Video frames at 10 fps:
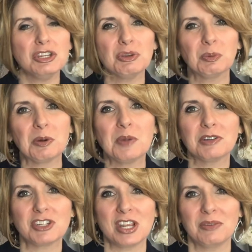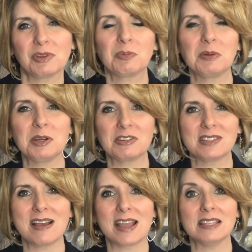new promotion with Premier
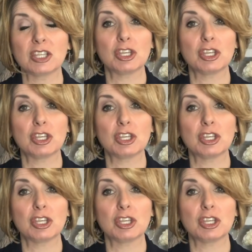Designs,